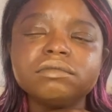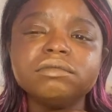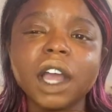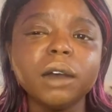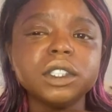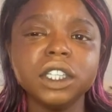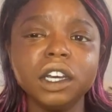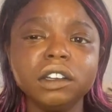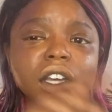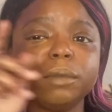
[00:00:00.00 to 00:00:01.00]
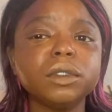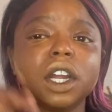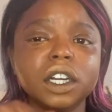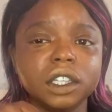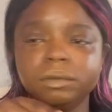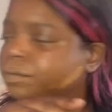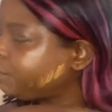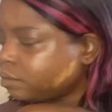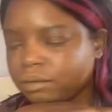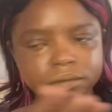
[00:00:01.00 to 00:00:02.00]
I was young. I'm 30.
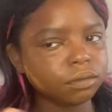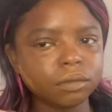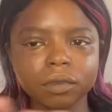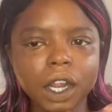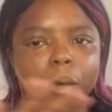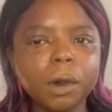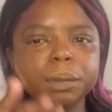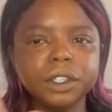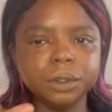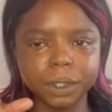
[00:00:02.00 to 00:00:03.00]
I won't be doing